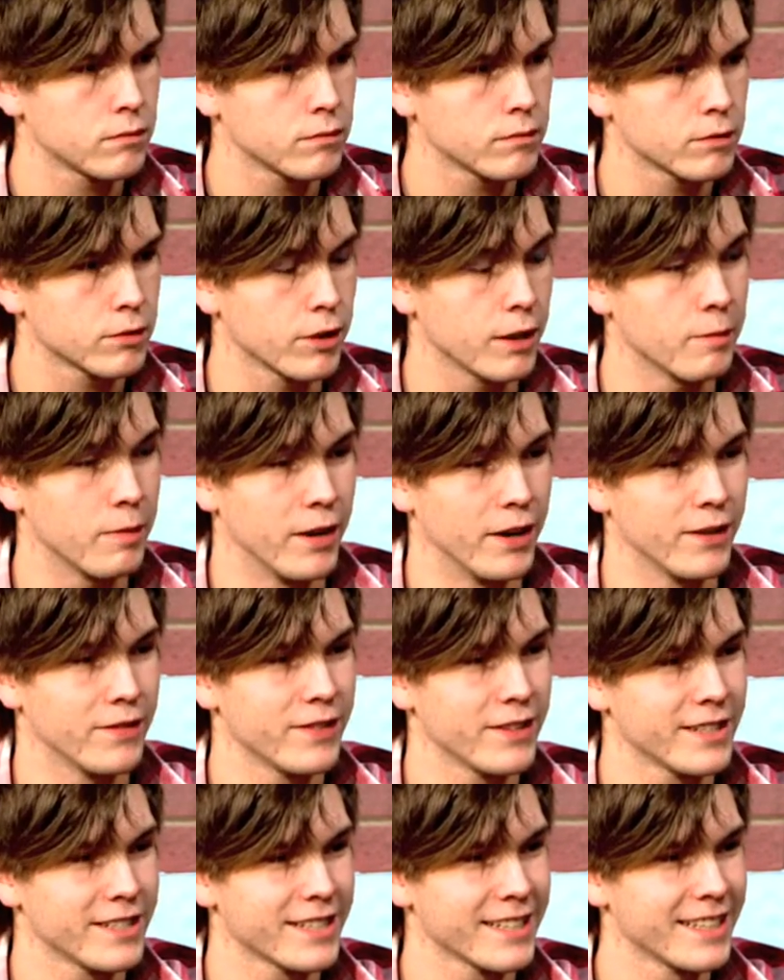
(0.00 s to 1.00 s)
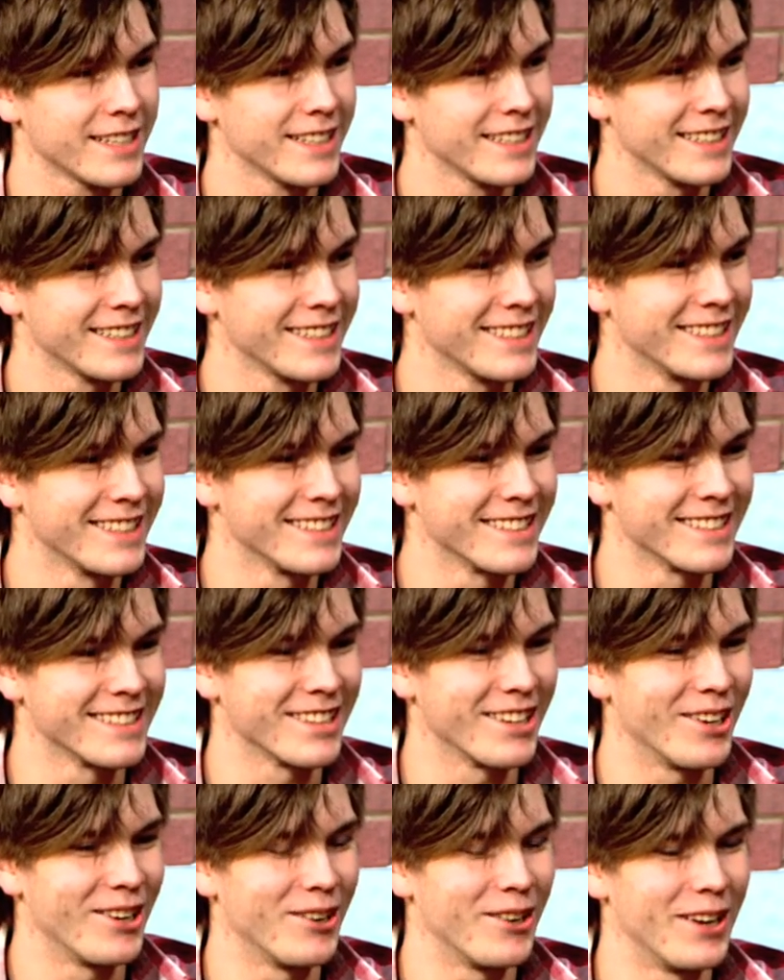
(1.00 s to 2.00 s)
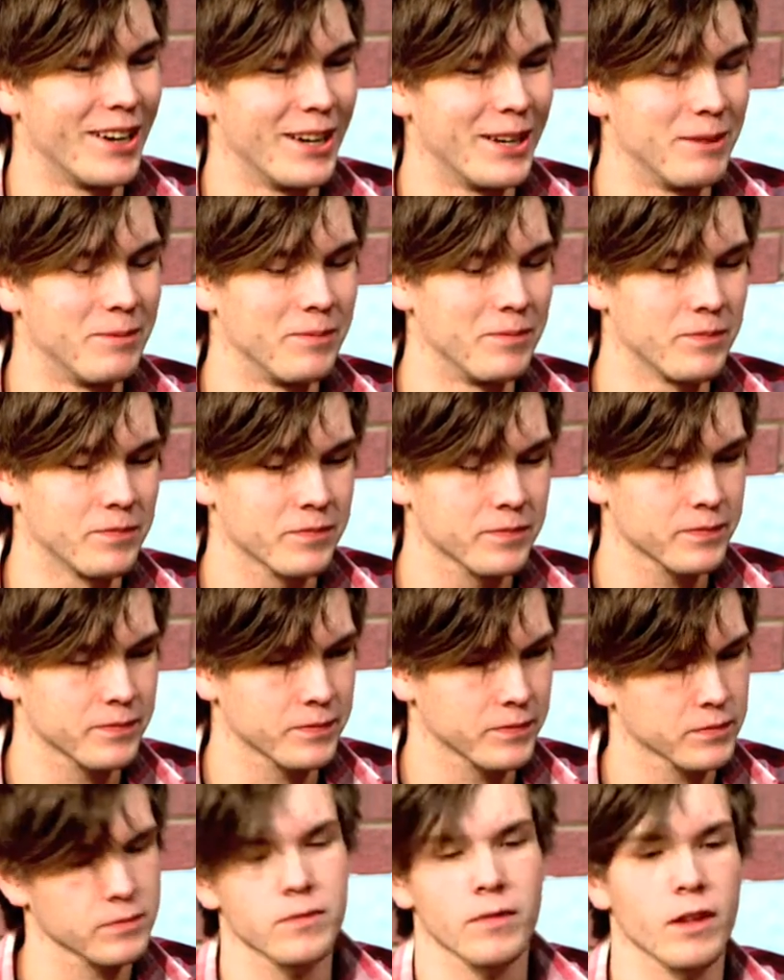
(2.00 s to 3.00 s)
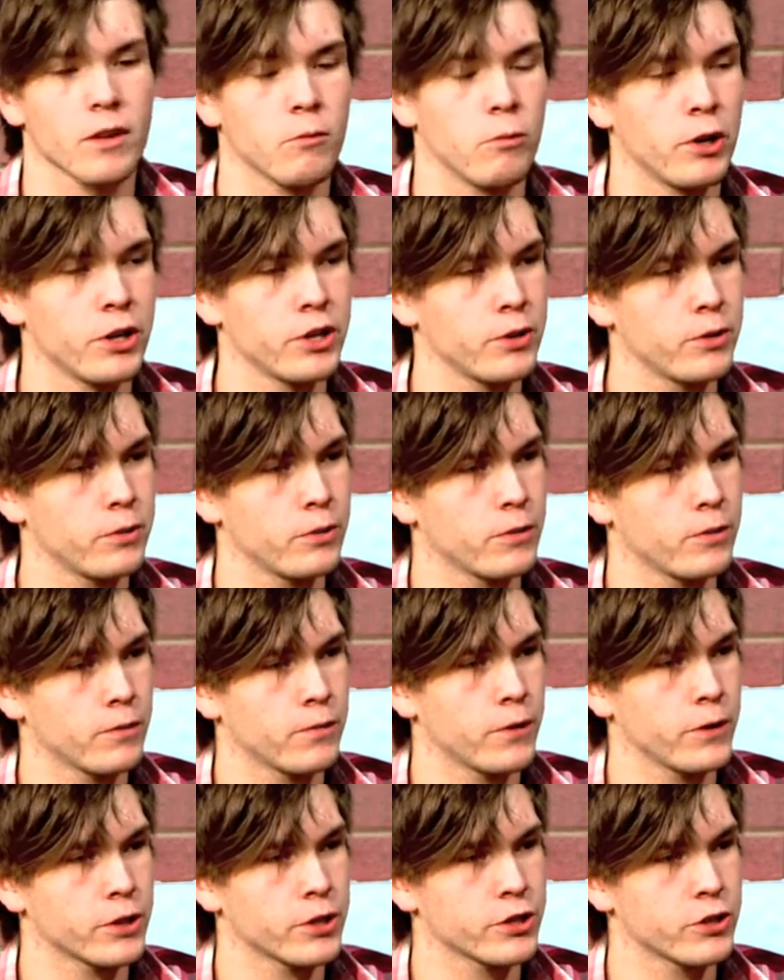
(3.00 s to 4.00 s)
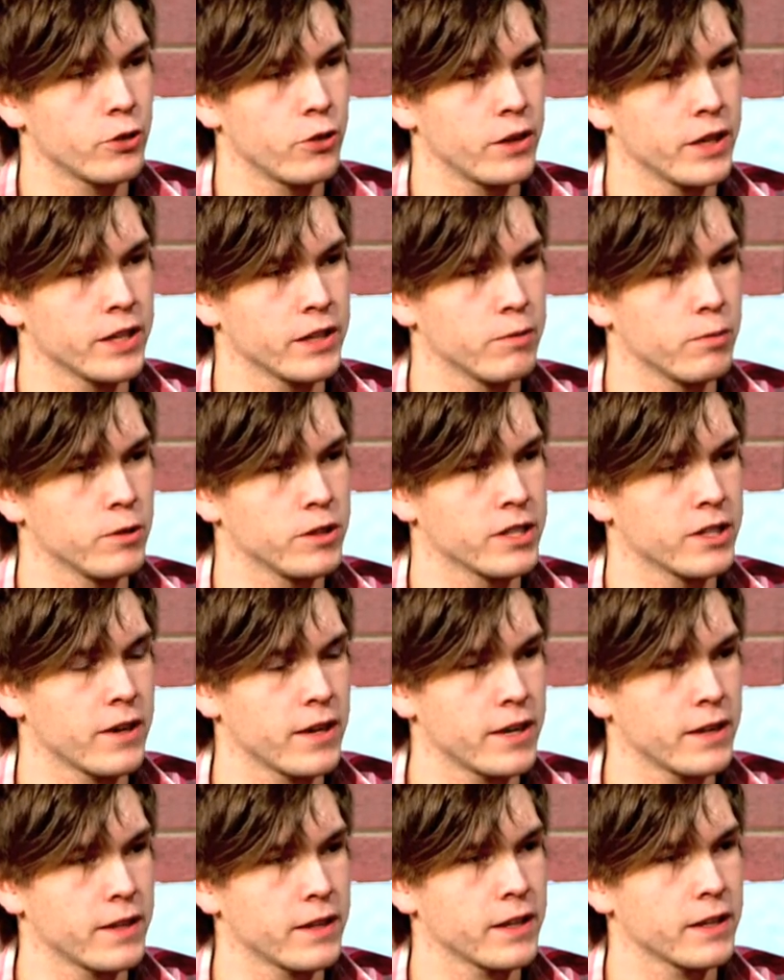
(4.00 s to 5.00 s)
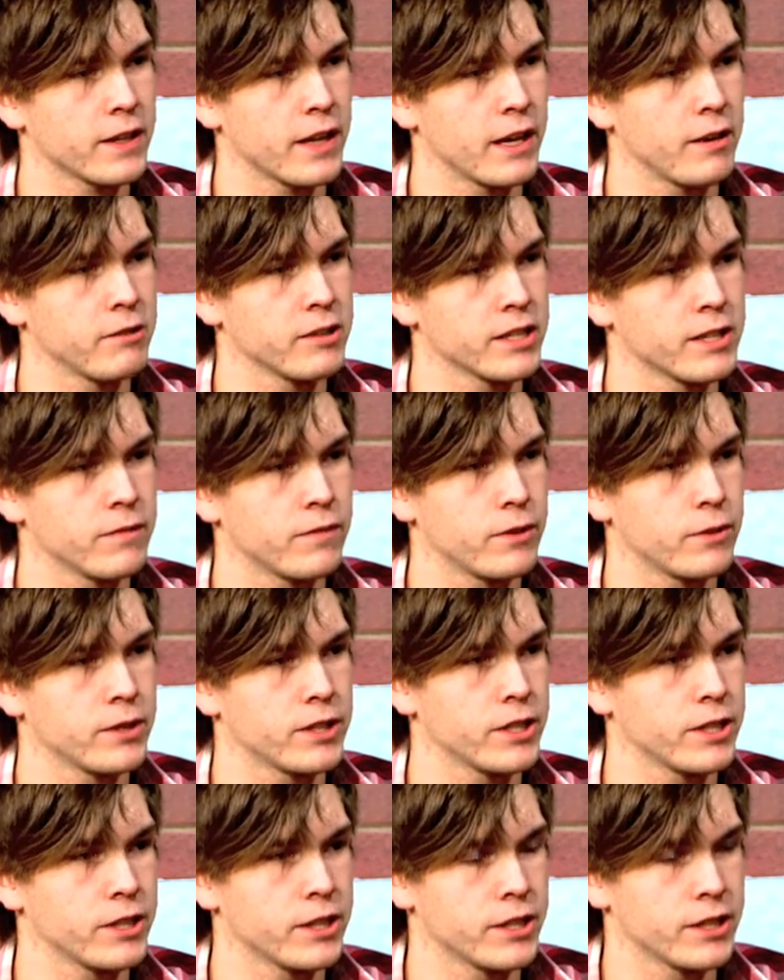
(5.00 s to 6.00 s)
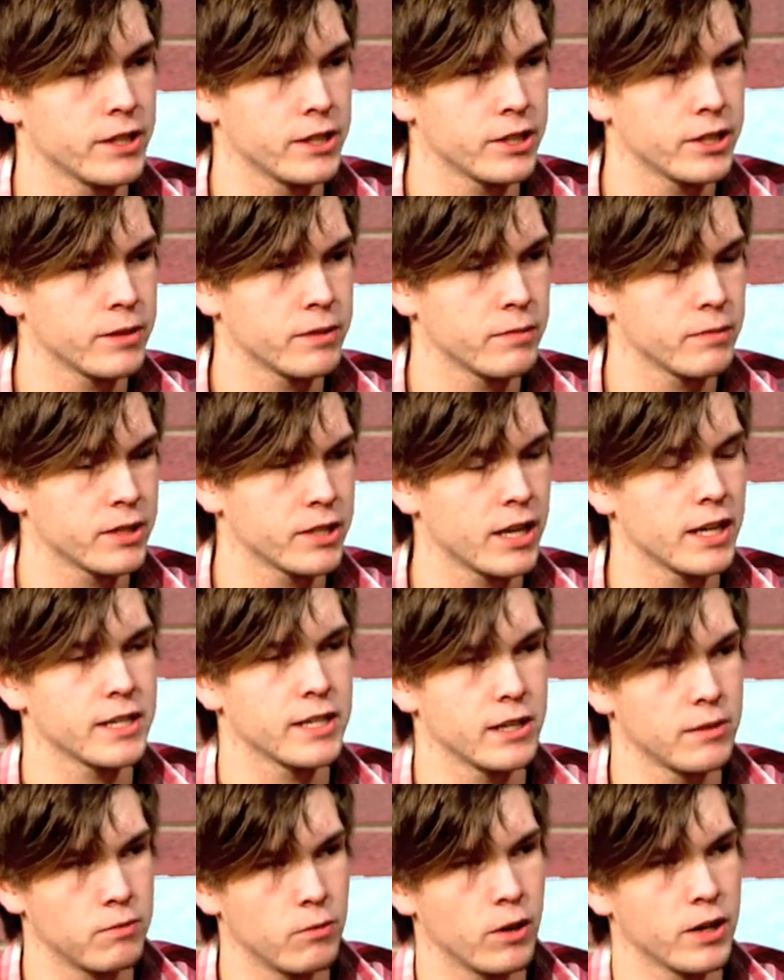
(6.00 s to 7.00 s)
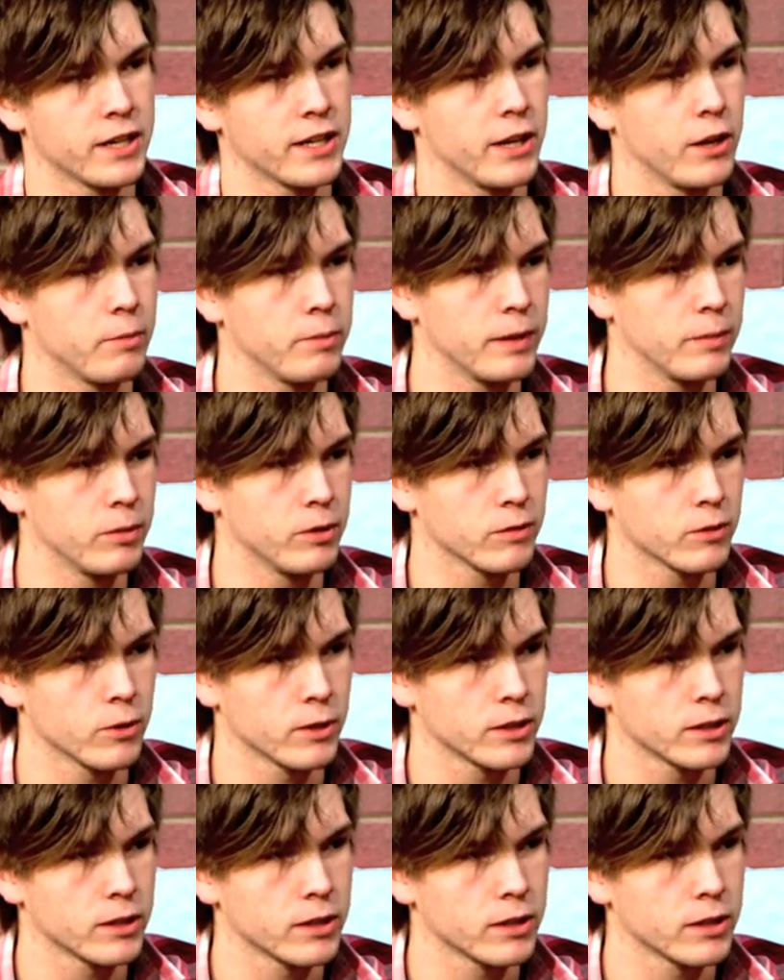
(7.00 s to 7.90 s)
Great benefits. So when you first joined, was there anything that was influencing your decision besides wanting to help people, of course?